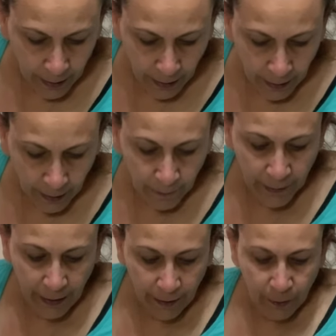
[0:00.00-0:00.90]
Kind of
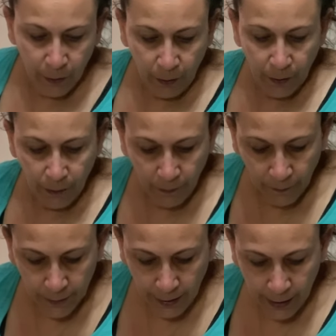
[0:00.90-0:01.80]
cool.
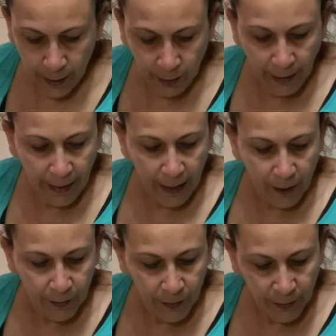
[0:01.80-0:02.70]
Sandy Hook
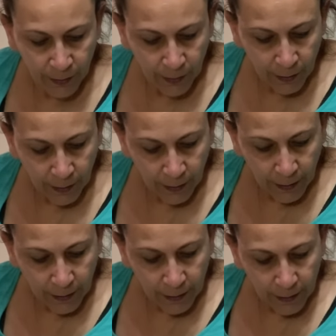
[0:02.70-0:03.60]
Lighthouse,
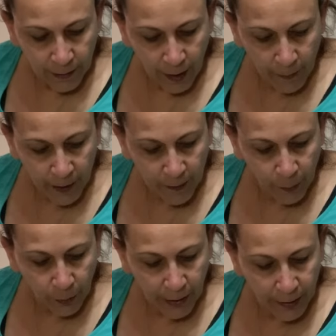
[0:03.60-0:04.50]
Thomas
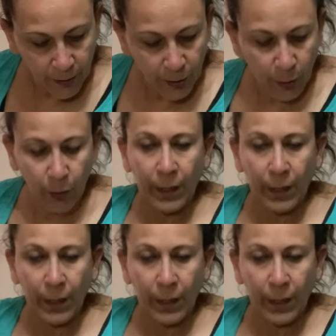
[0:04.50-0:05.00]
Point Shoal